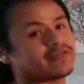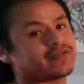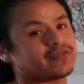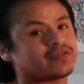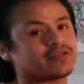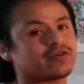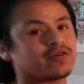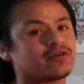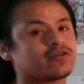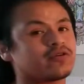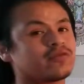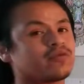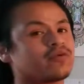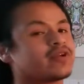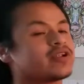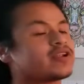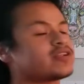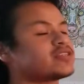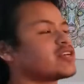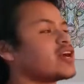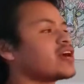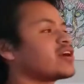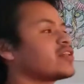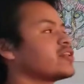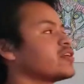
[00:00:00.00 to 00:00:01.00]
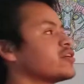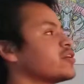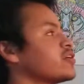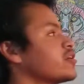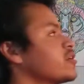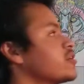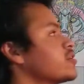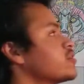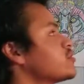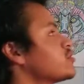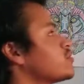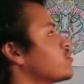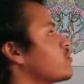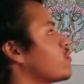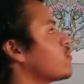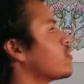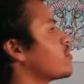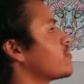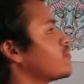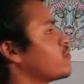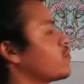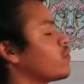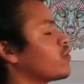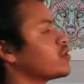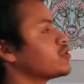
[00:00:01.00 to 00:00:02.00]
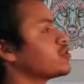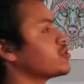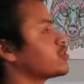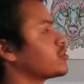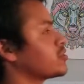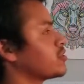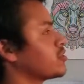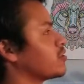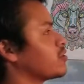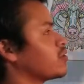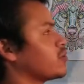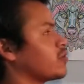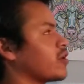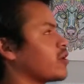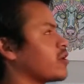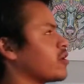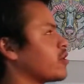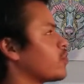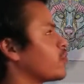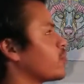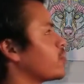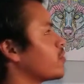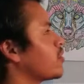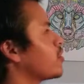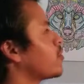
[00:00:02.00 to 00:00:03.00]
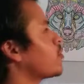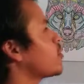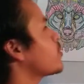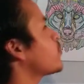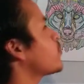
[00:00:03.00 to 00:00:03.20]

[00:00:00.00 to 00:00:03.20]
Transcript: you don't know what exactly it is, or if you want to just get a quick